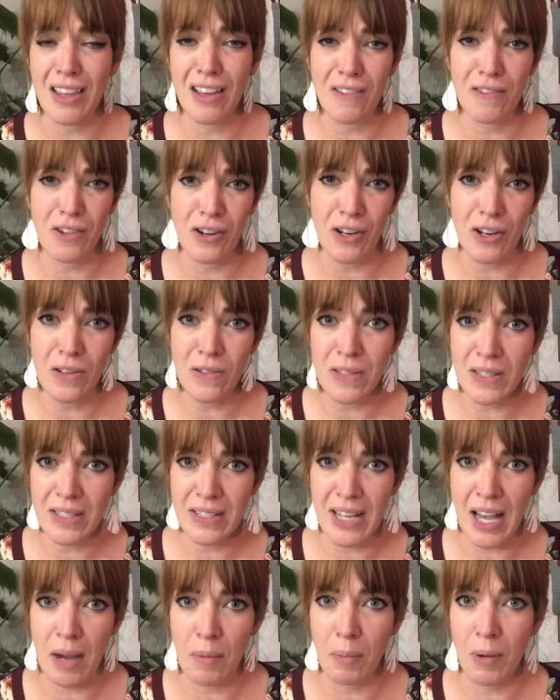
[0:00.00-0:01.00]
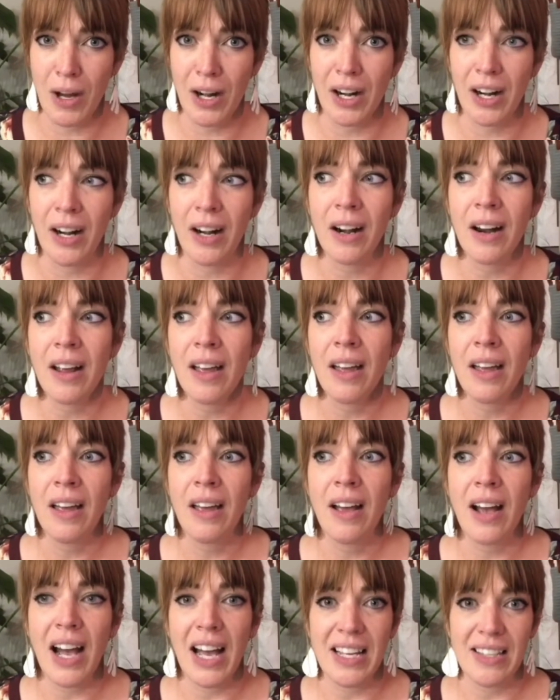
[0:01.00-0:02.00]
you're using tap water,
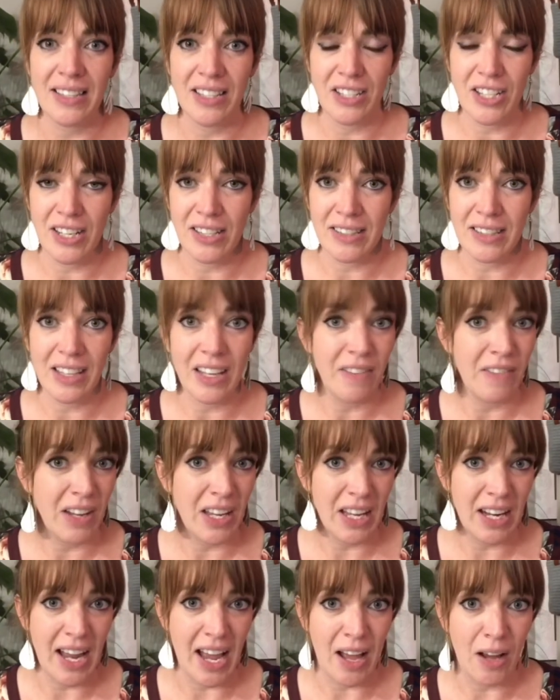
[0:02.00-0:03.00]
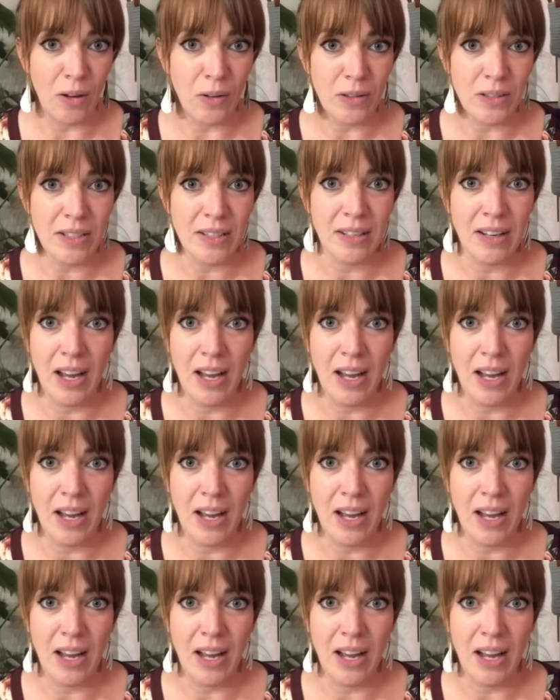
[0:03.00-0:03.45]
I suggest leaving it out